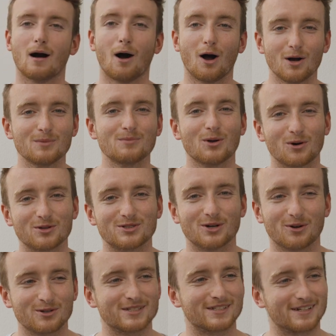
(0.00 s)
I'm not a
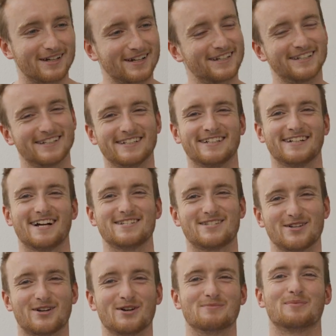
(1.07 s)
doctor, as
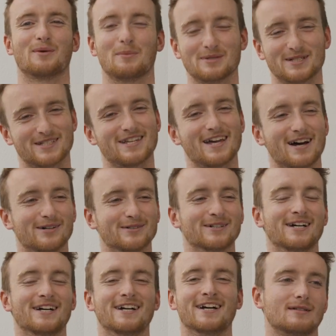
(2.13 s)
you can probably tell.
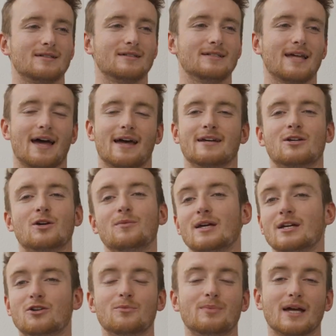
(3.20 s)
Yeah, it
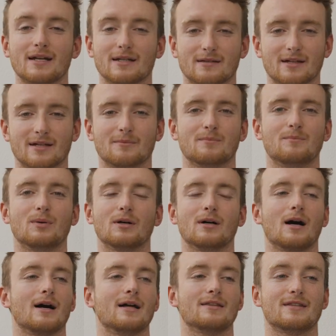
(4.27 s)
could be anything,
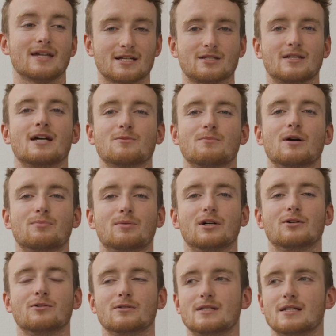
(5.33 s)
but that's my
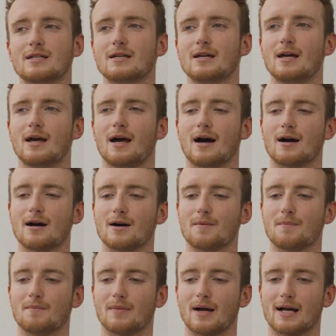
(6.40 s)
priority.
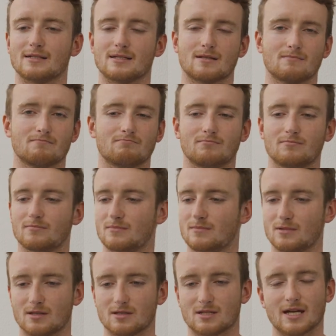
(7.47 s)
And
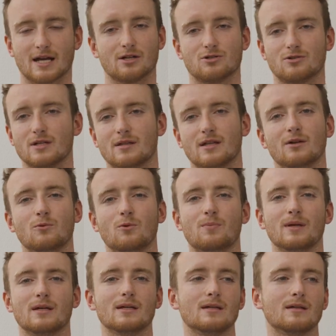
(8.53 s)
the secondary thing will
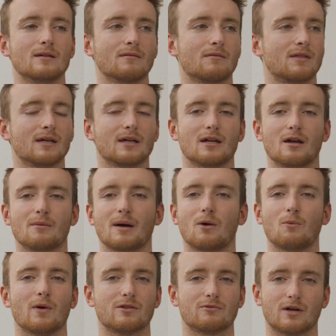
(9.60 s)
be thinking
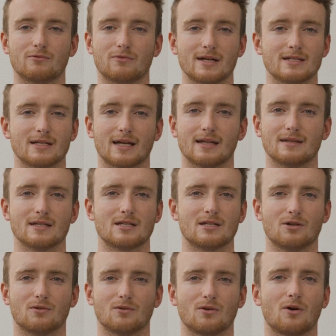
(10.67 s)
about whether I race again this
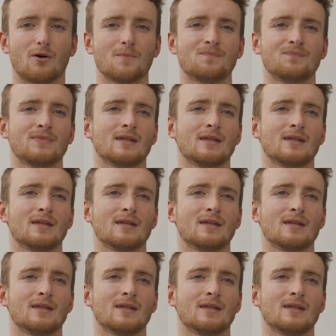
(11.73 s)
year or not.